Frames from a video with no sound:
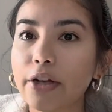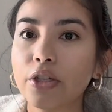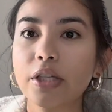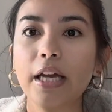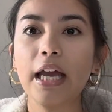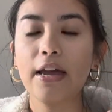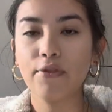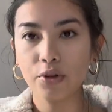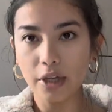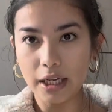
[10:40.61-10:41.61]
Because like if
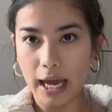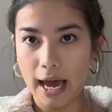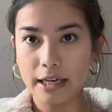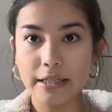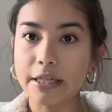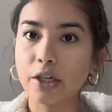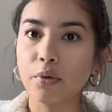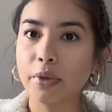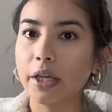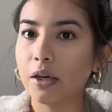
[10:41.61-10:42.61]
you're like at a dinner
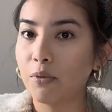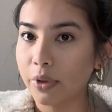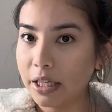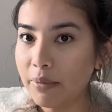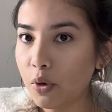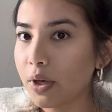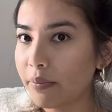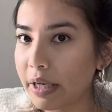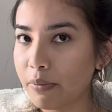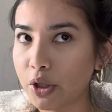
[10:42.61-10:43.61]
with like really important
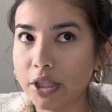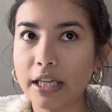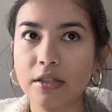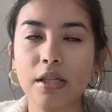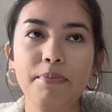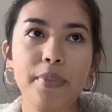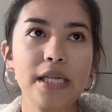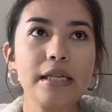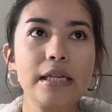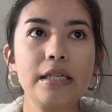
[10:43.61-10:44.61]
people, just say it's a
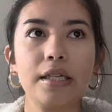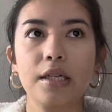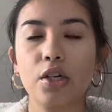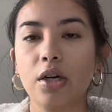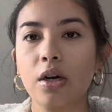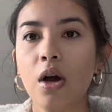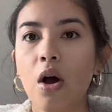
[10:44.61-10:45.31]
business dinner,